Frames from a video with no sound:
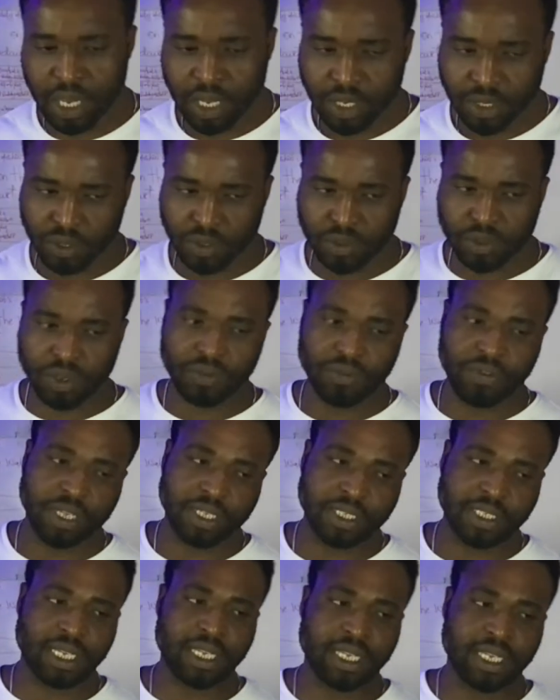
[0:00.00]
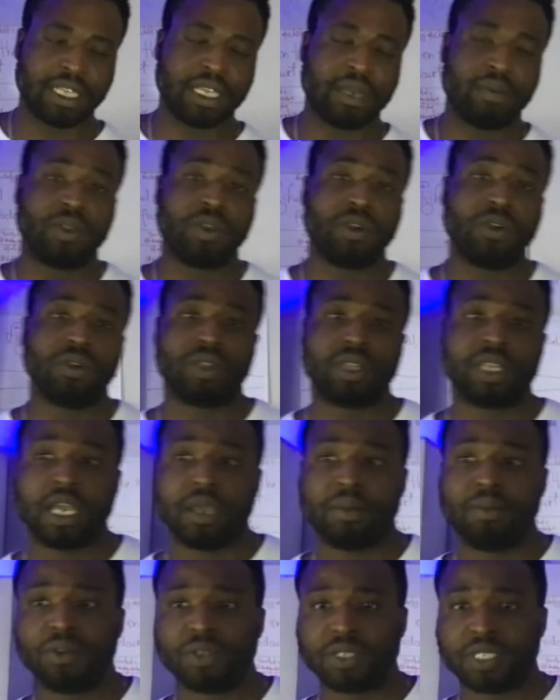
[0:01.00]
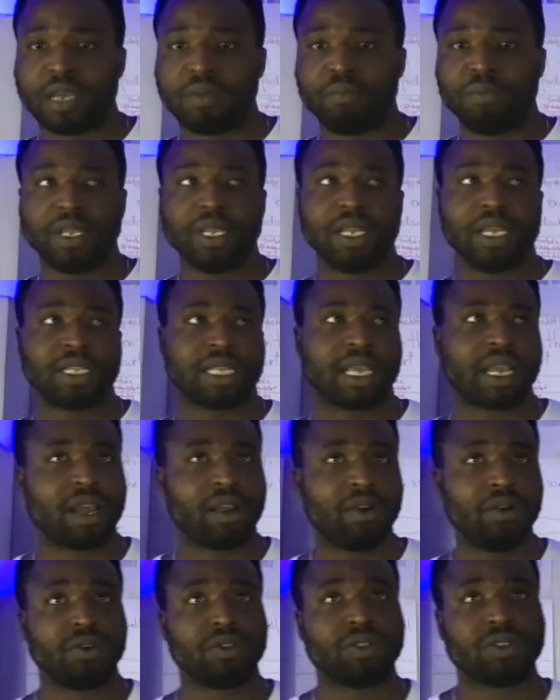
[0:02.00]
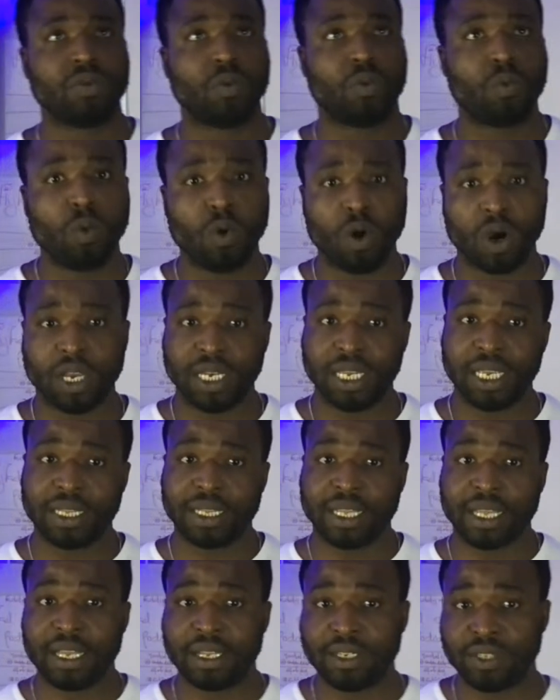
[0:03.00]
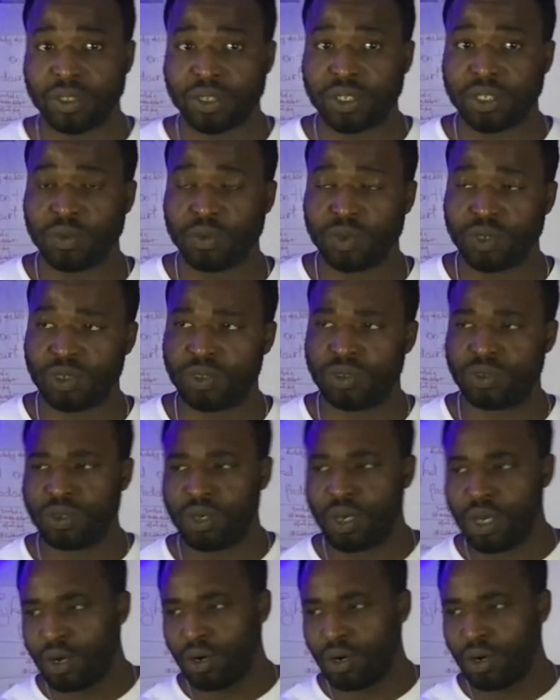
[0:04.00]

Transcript: So if you're saying that I'm not your type, does that mean that I cannot walk the entire journey with you?